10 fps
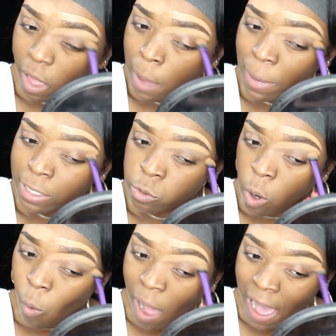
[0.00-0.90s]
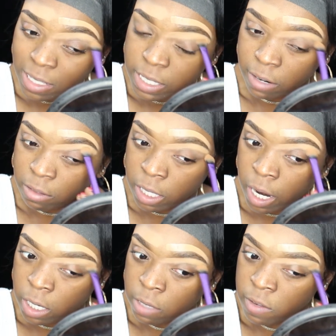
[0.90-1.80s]
I might do a wax here and
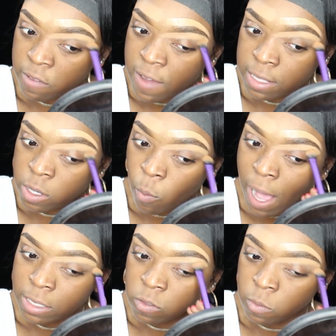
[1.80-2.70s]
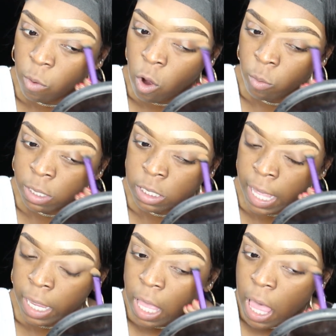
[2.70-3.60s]
there. And even if I did waxes from home, it's
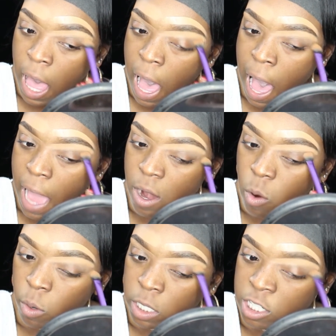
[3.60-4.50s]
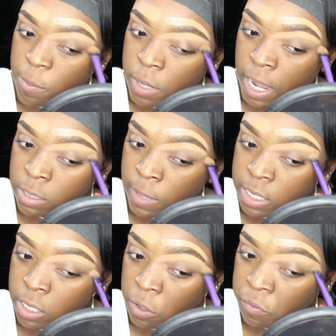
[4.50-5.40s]
like, I don't want to jeopardize
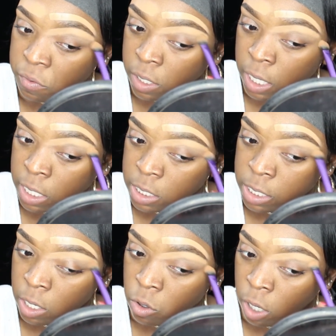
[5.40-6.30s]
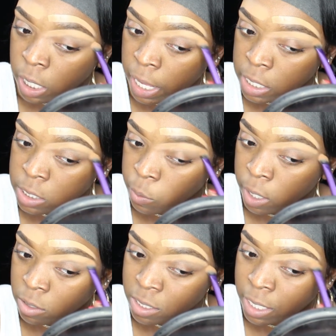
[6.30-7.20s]
myself getting sick or getting someone
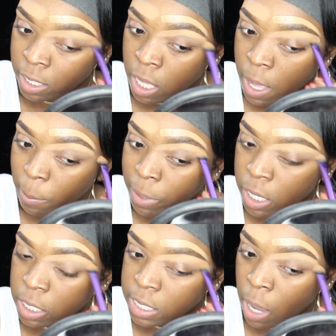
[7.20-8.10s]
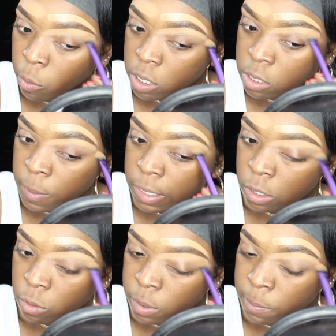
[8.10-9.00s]
else sick because I wanted to make a
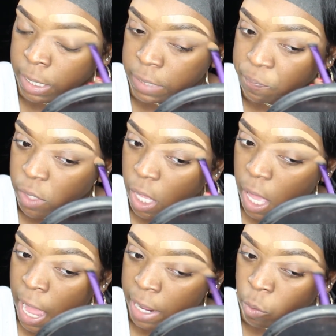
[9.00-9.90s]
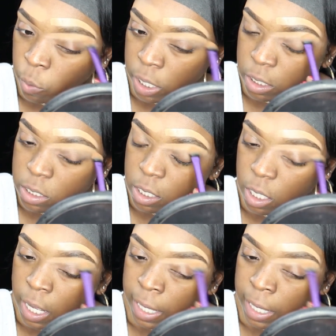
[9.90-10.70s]
little bit of money. I can wait.